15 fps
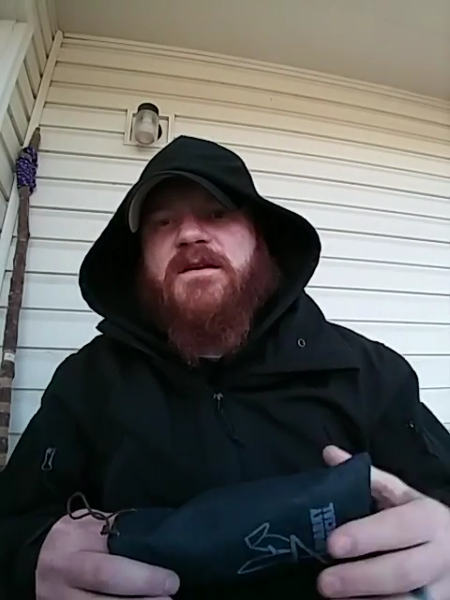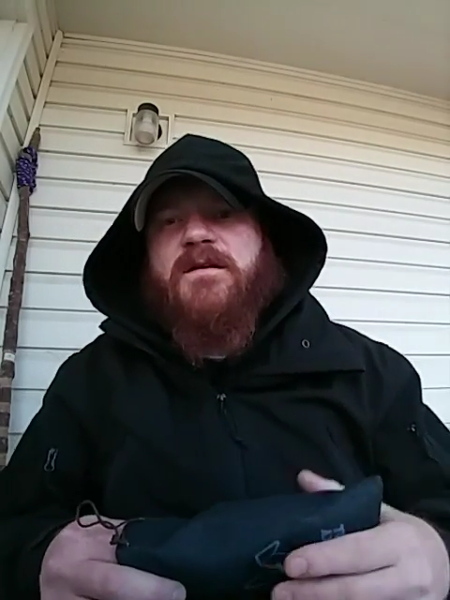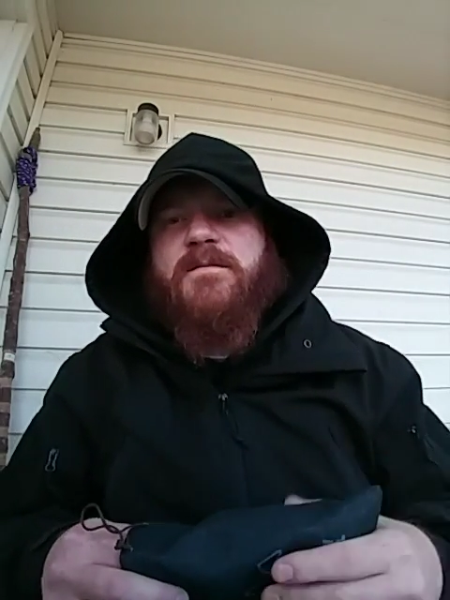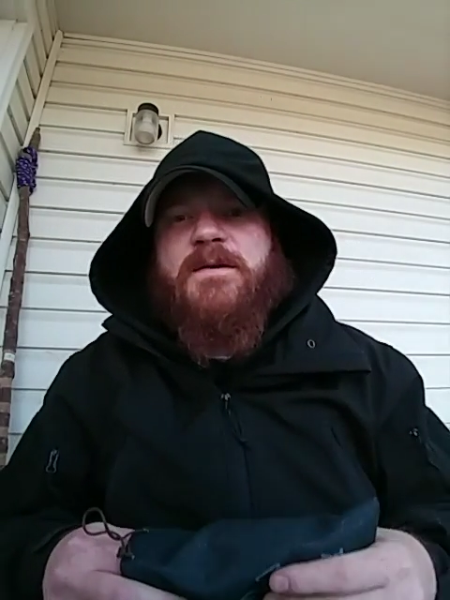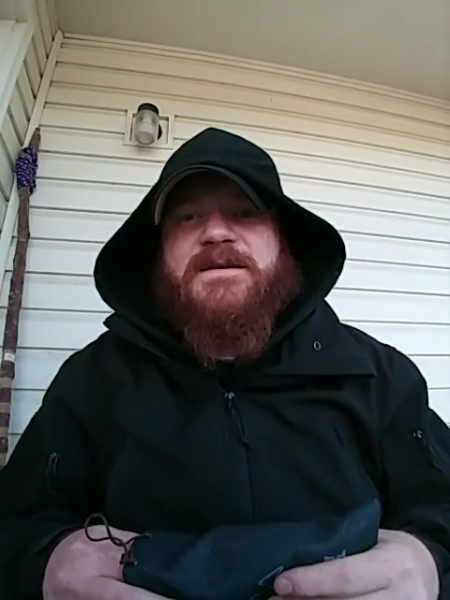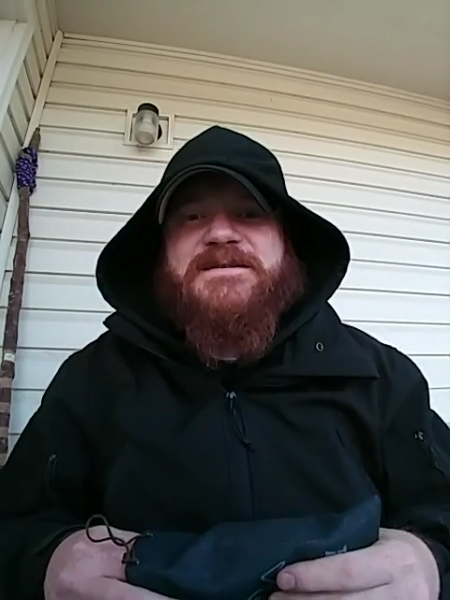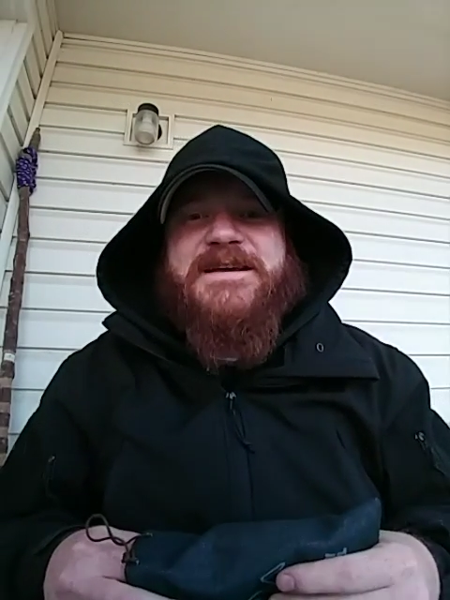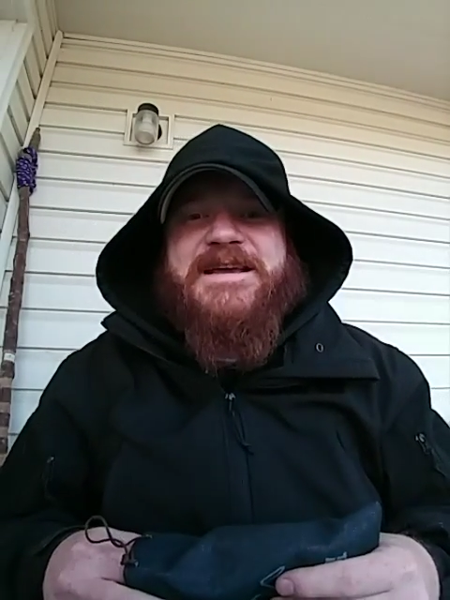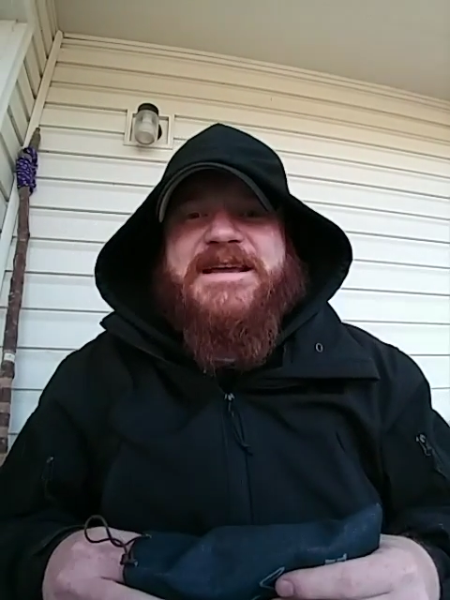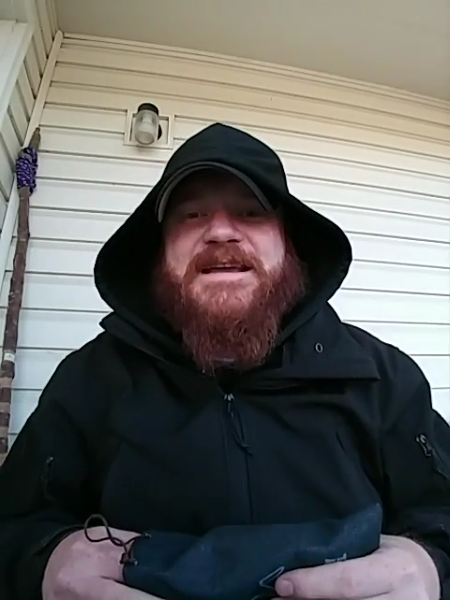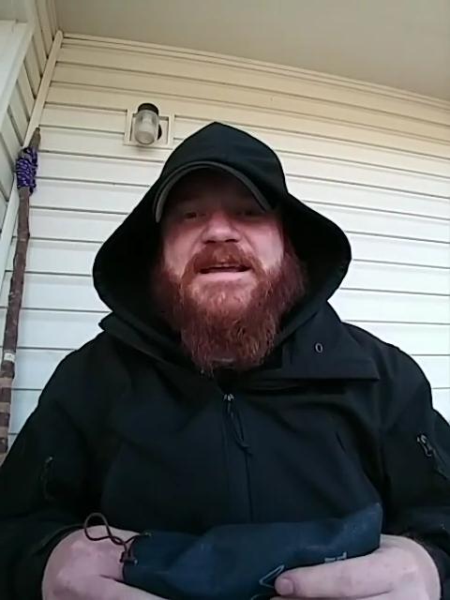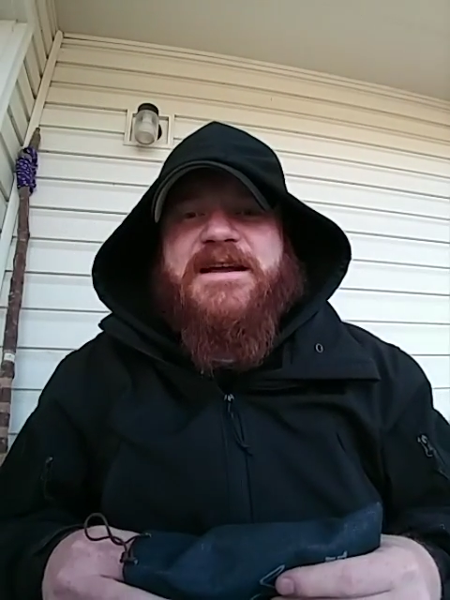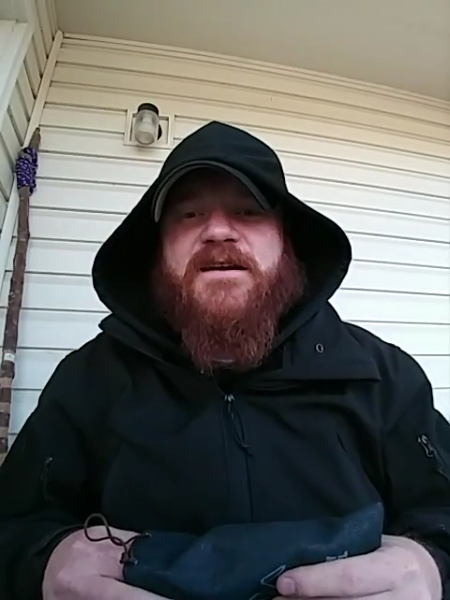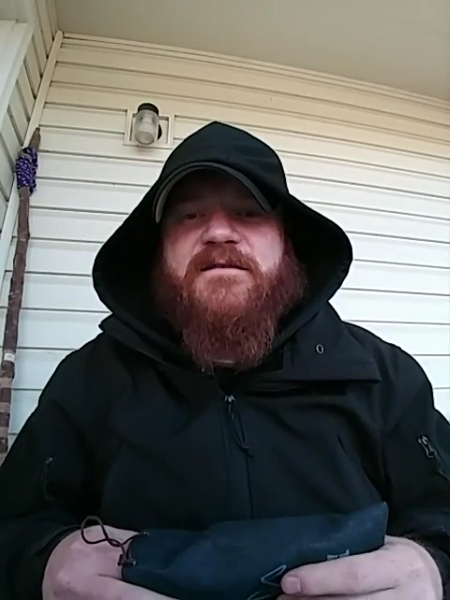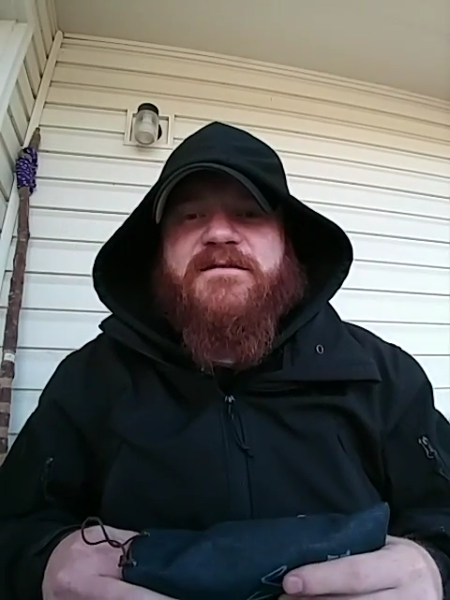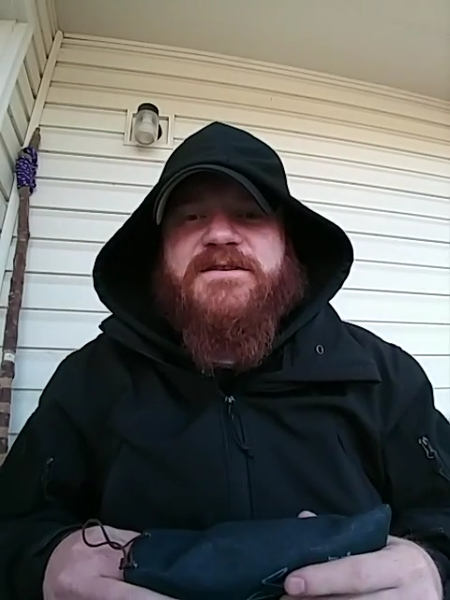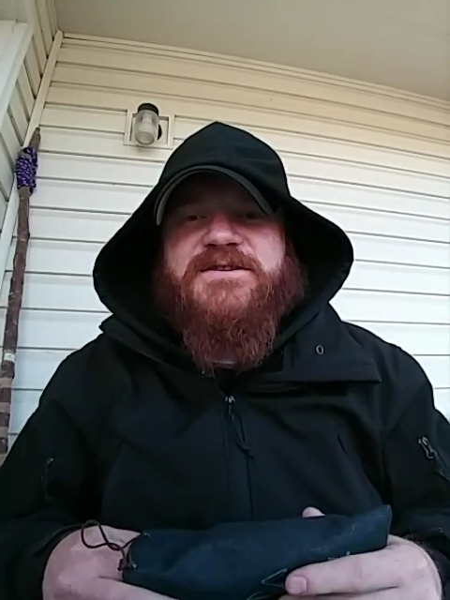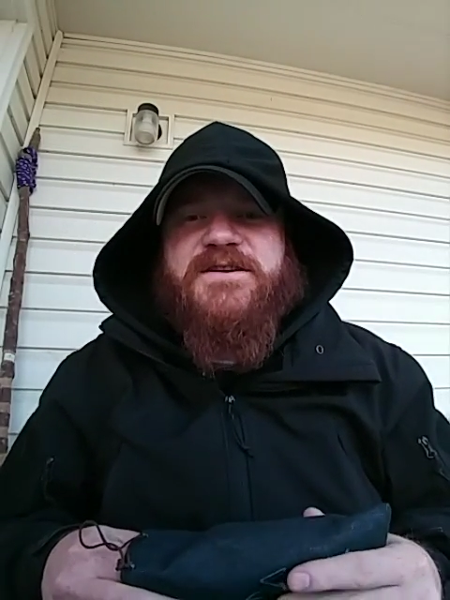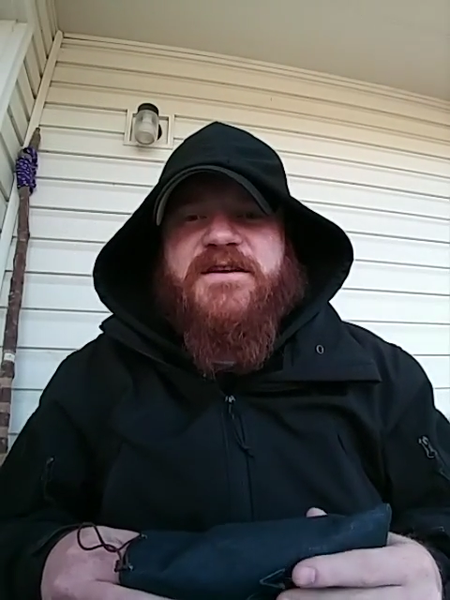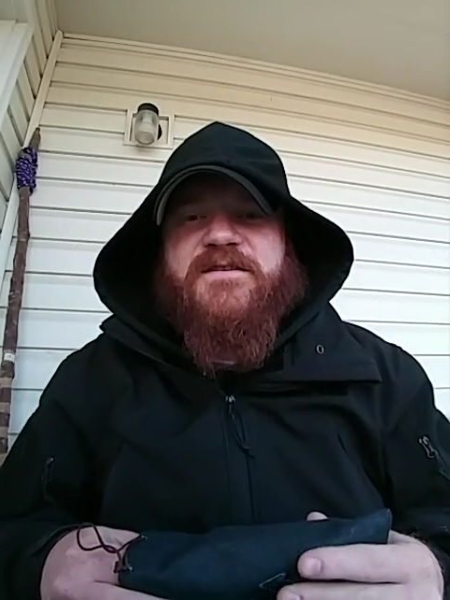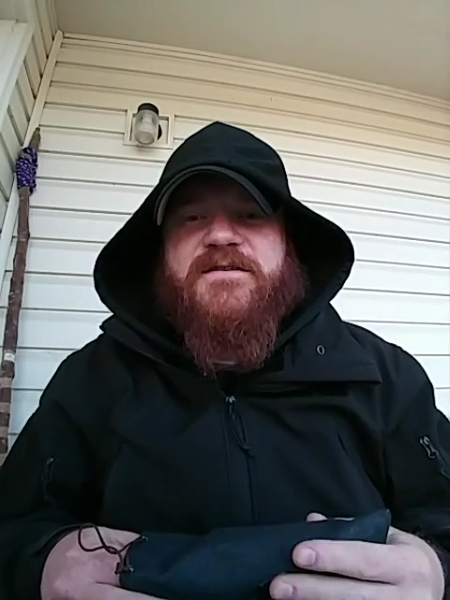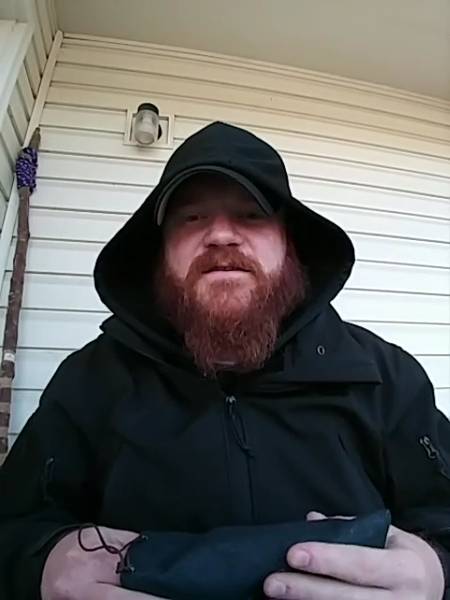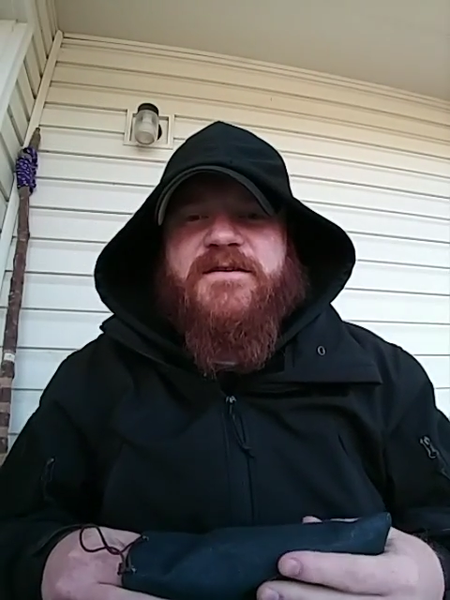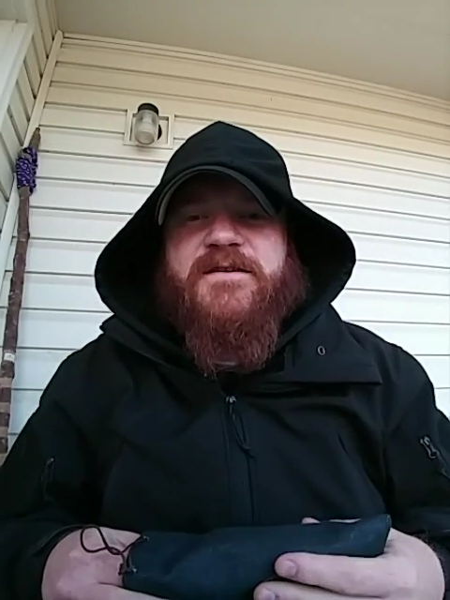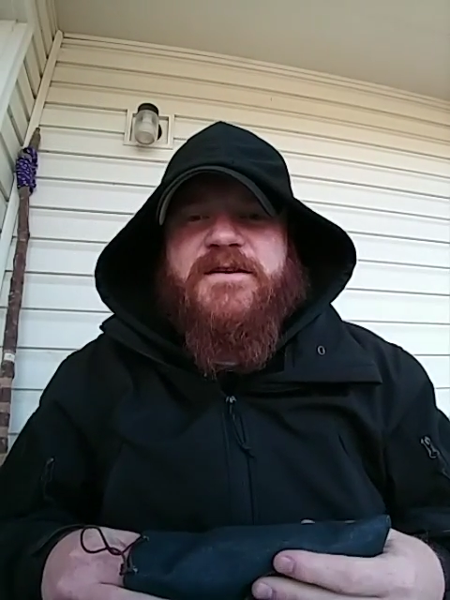about taking care of each other.